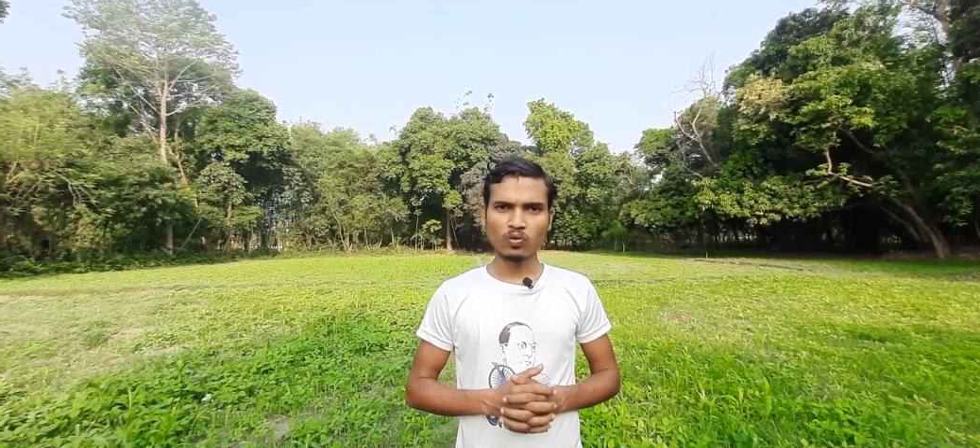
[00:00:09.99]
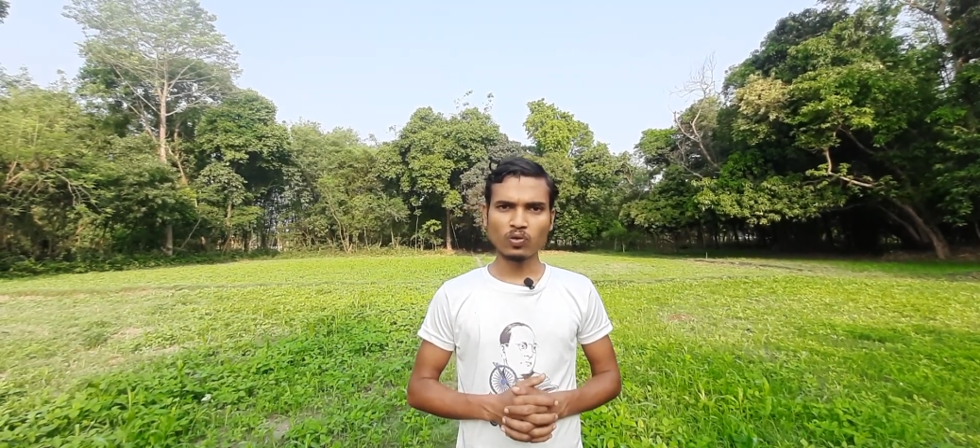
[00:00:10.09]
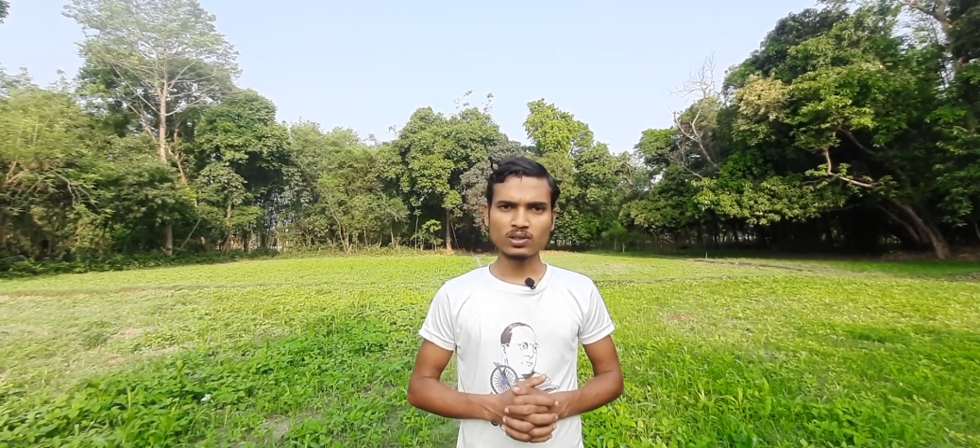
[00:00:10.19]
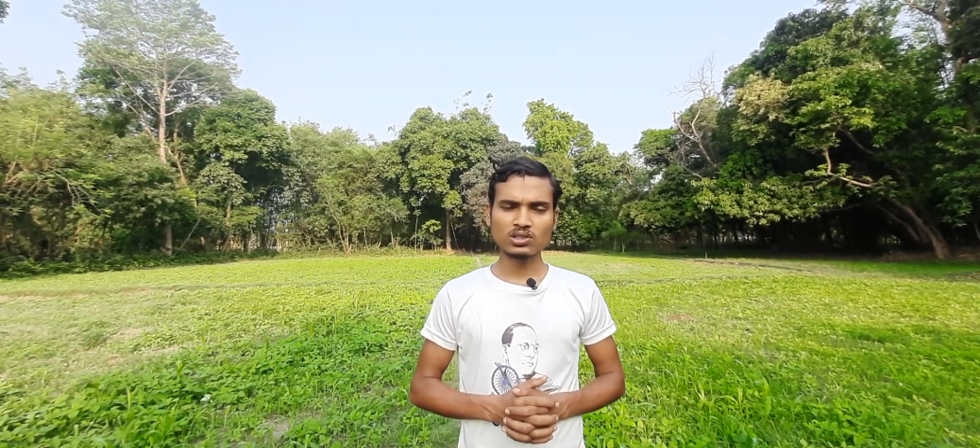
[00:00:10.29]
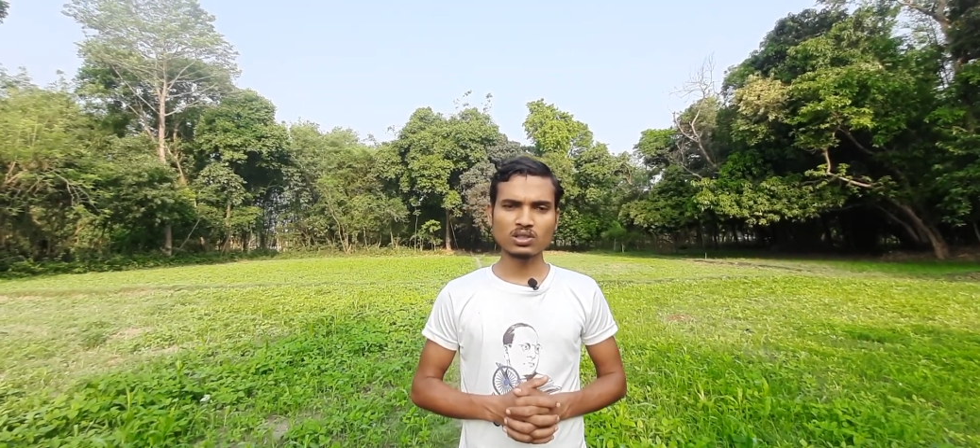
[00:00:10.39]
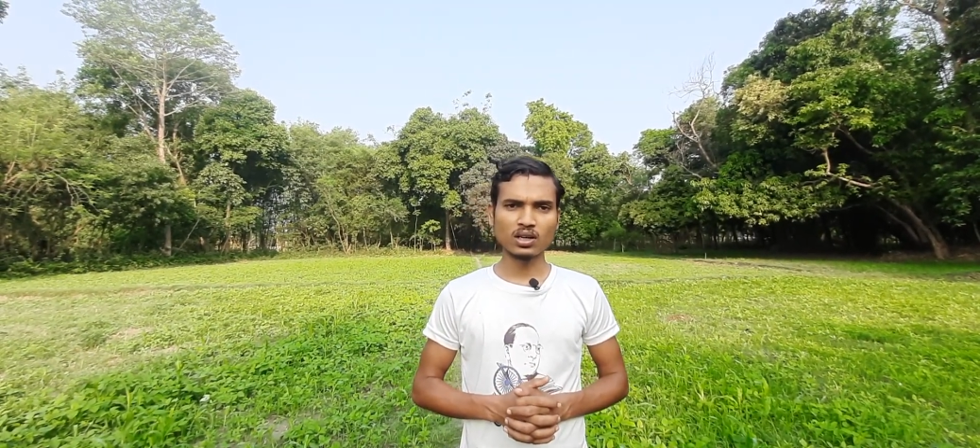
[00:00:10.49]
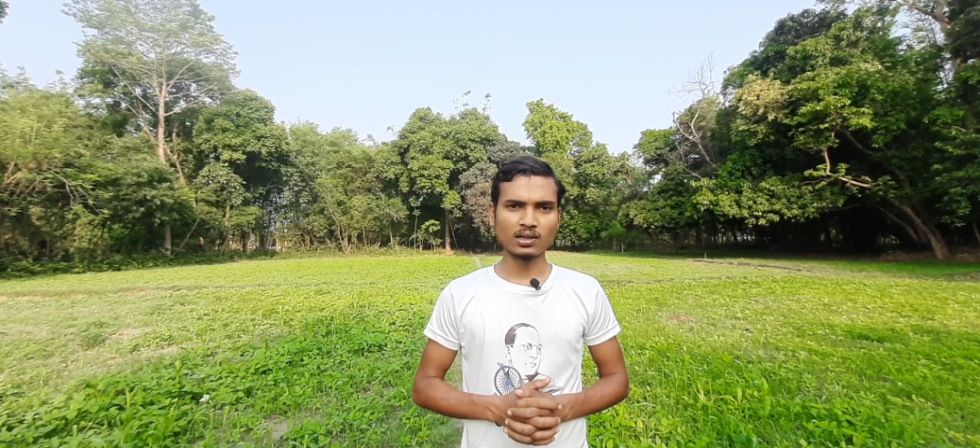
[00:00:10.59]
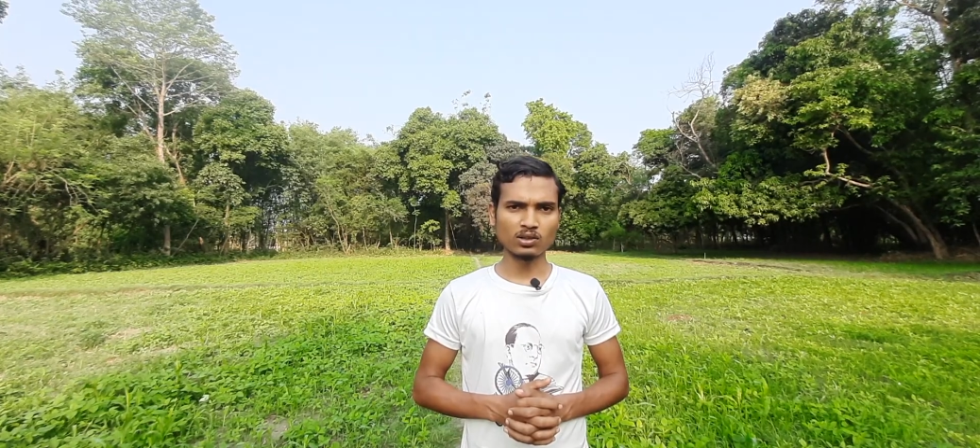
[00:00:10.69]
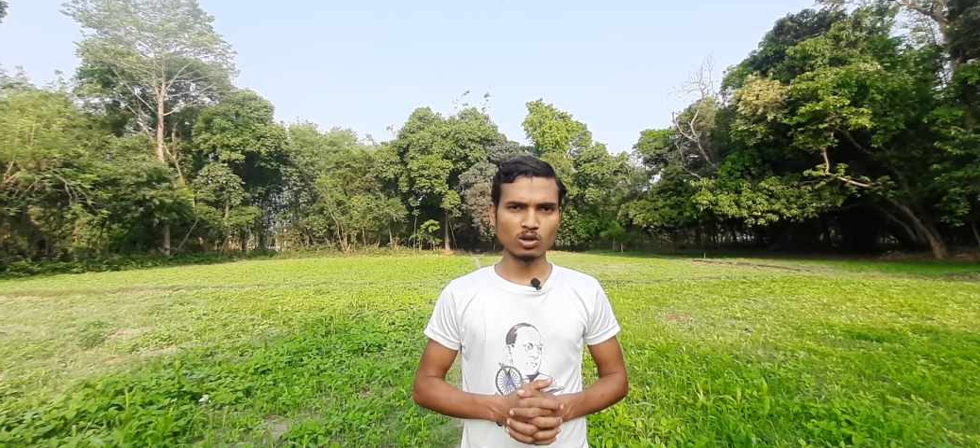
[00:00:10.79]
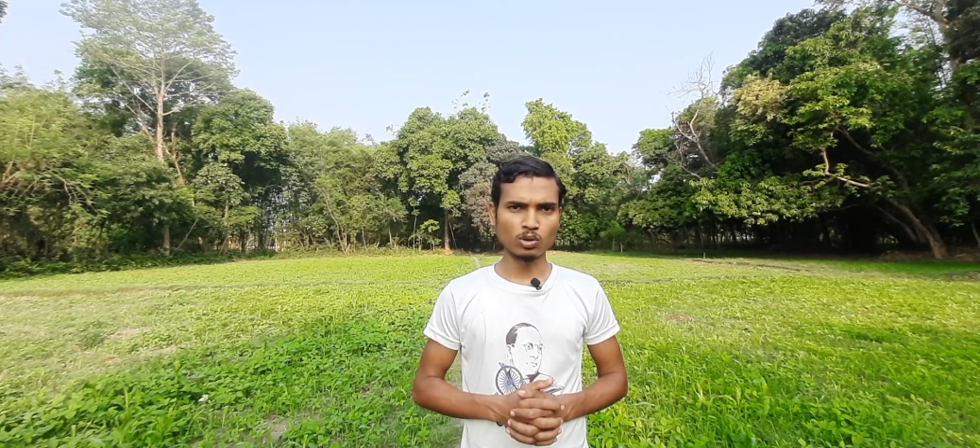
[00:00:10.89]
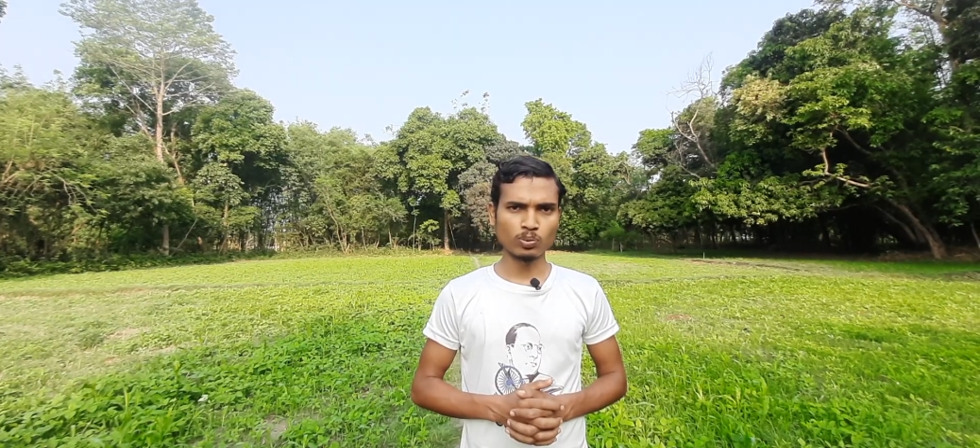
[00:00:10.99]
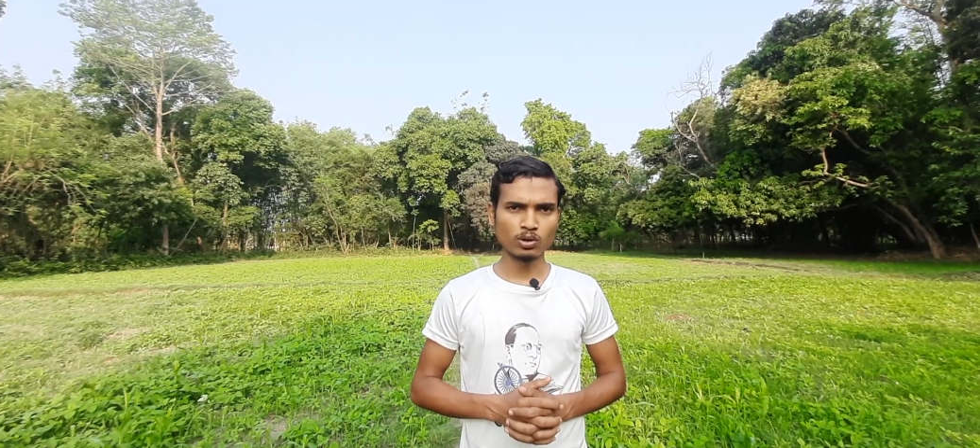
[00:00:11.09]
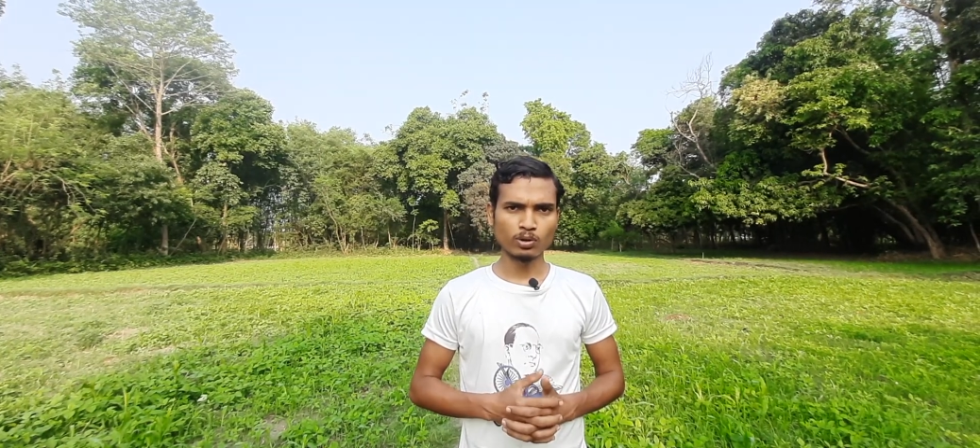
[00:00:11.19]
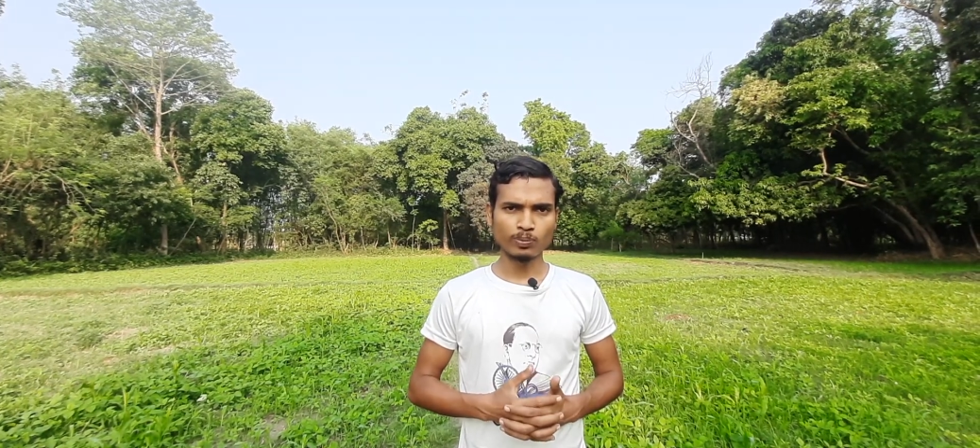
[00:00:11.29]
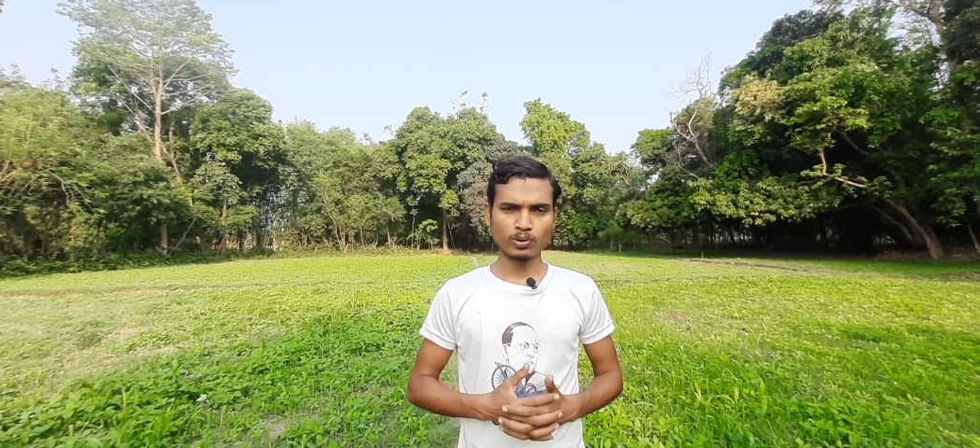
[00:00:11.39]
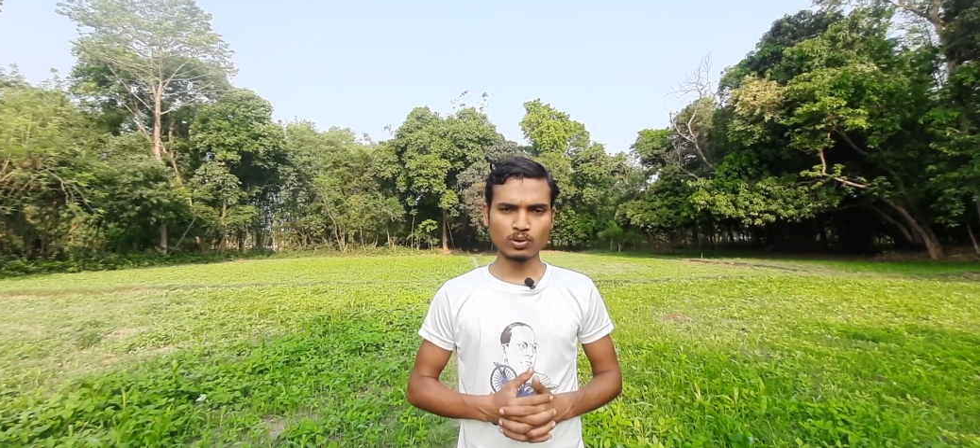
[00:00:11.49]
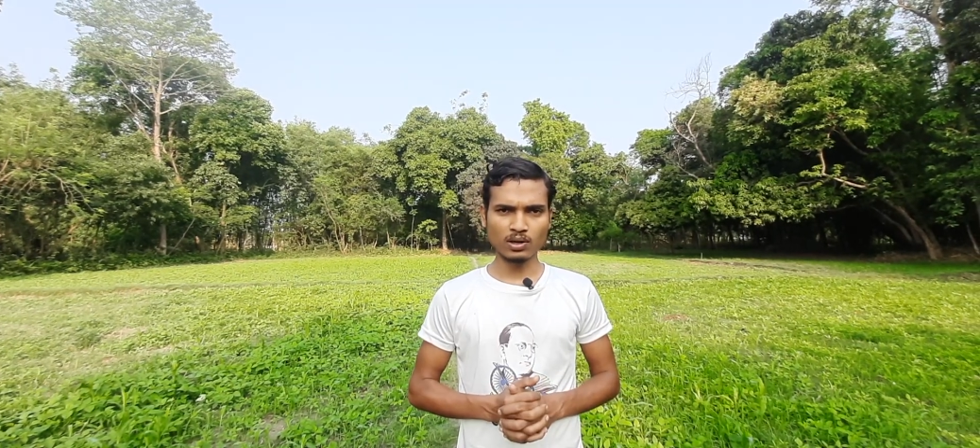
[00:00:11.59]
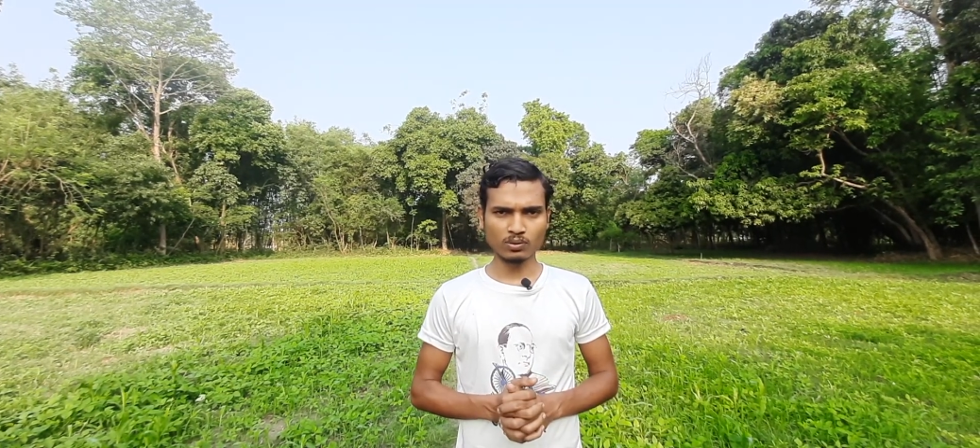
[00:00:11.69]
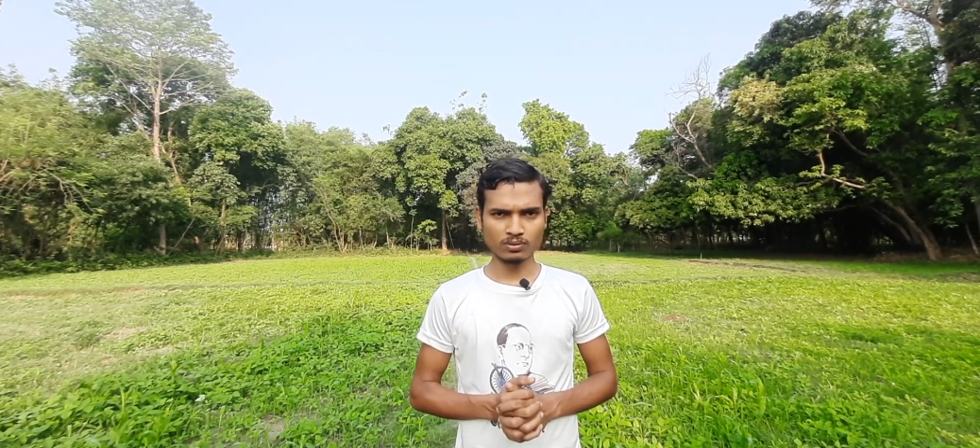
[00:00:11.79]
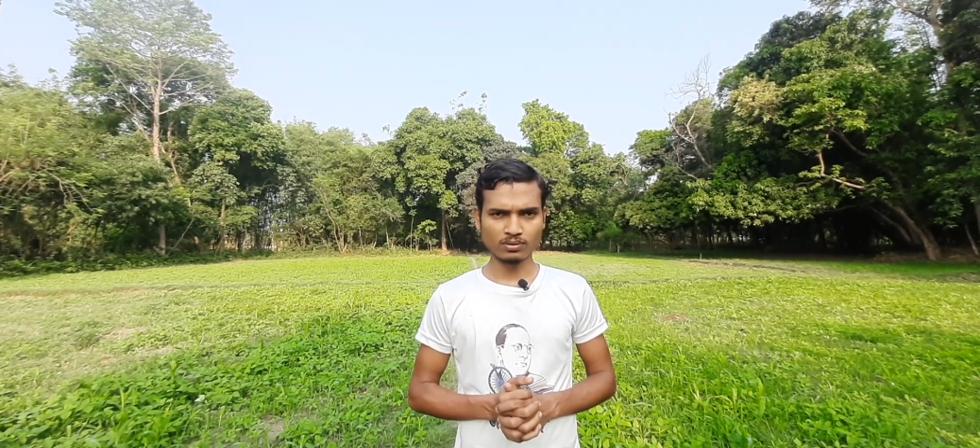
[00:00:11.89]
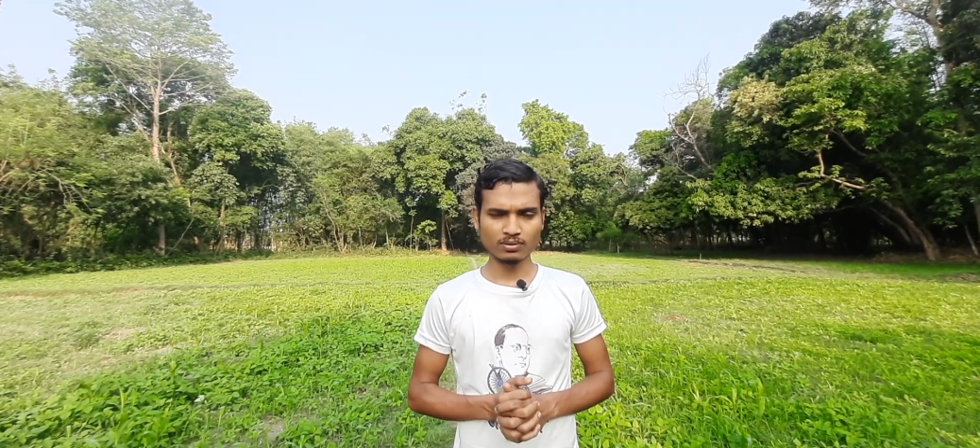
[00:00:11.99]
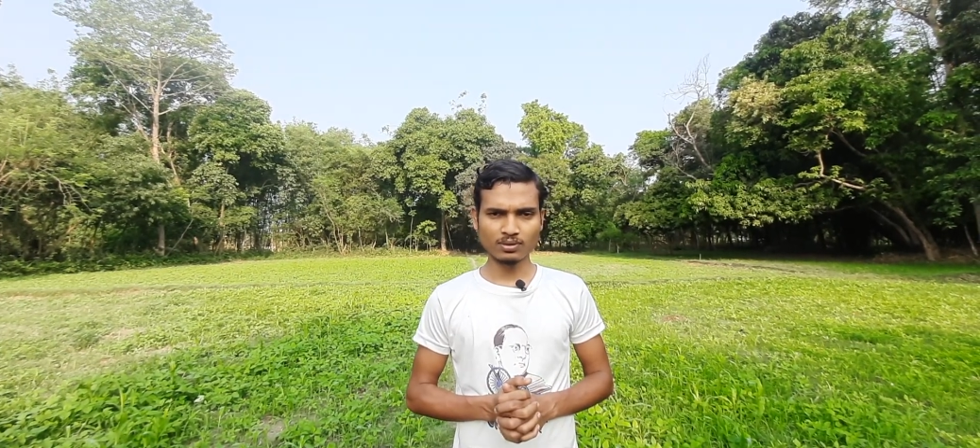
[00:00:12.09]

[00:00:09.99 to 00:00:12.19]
first kind of pronoun,